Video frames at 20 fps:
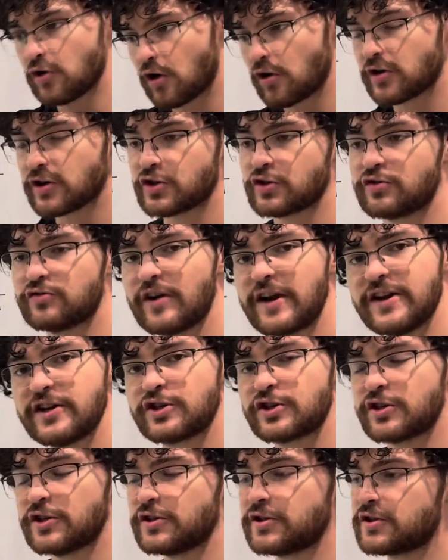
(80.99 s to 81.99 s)
longer
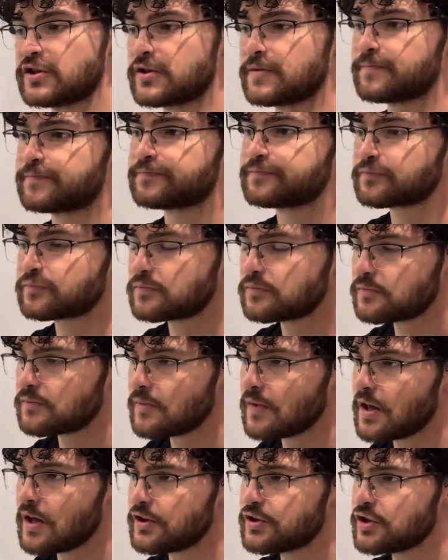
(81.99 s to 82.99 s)
durations.
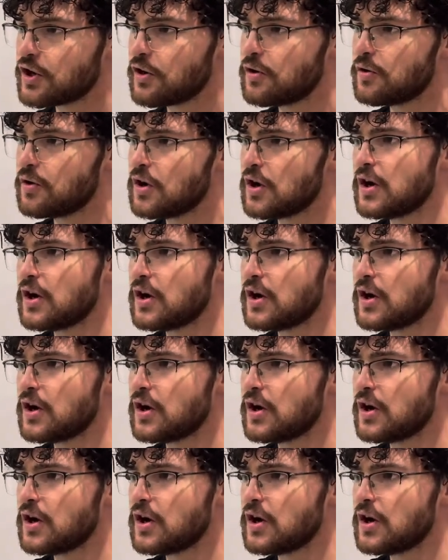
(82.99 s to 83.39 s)
So